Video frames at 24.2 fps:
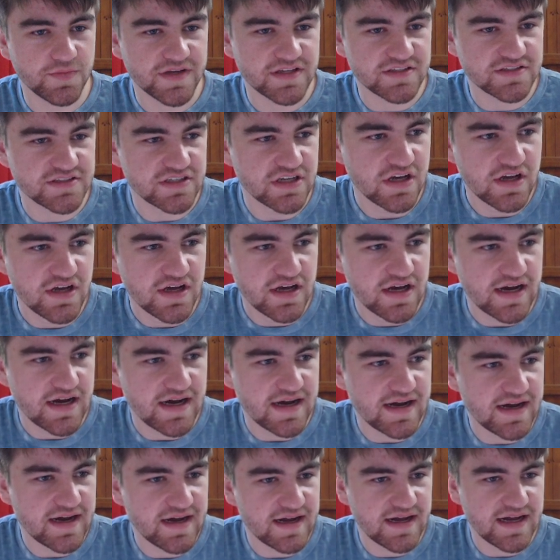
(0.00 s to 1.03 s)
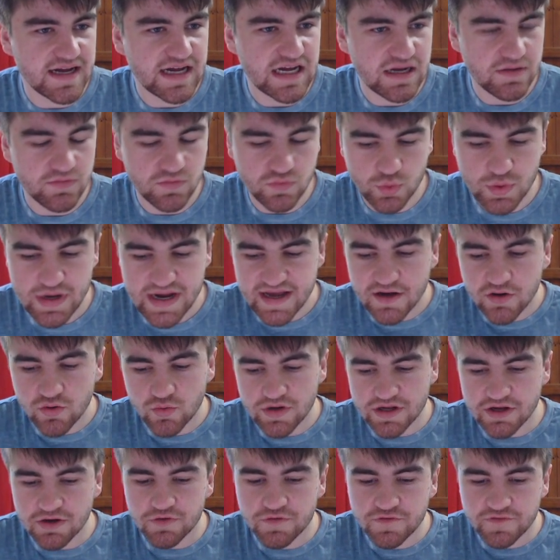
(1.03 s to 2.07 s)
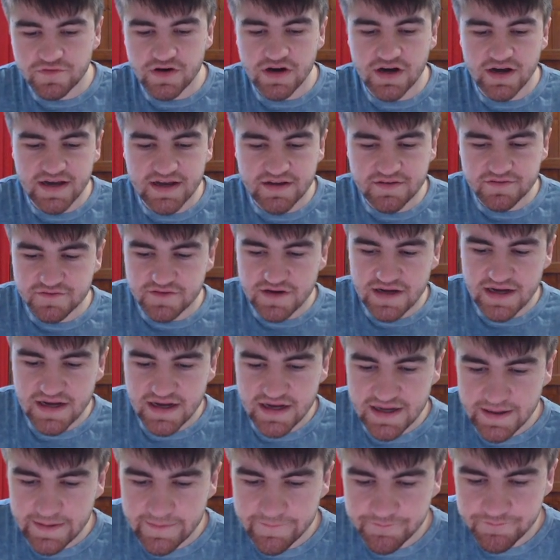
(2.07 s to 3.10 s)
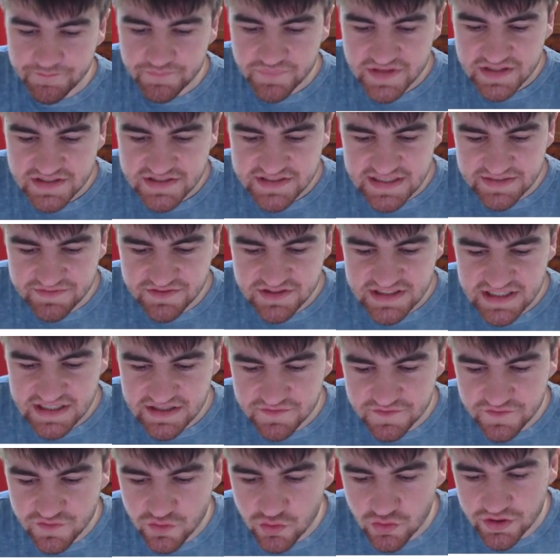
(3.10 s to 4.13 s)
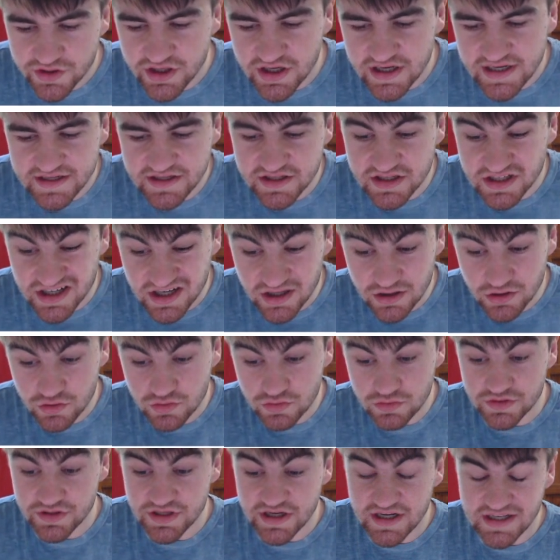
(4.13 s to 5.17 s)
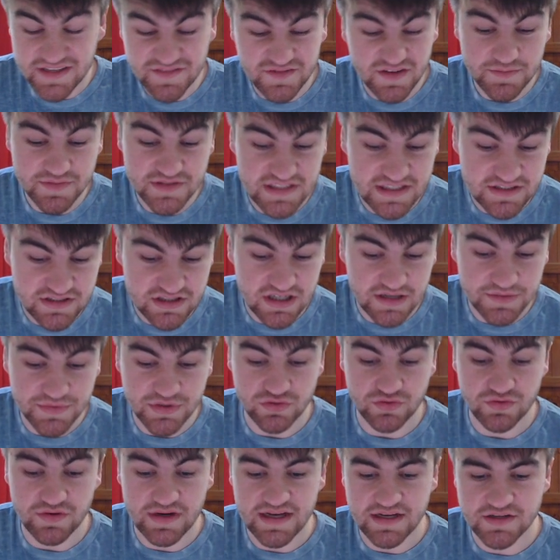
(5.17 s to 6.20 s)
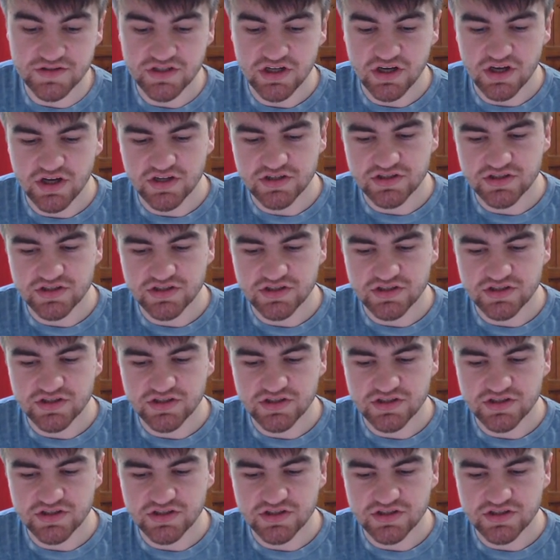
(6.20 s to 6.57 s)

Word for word: bit. Um, Rao 105, um, 17, 4 and 9 at a goal, 95% time on ground.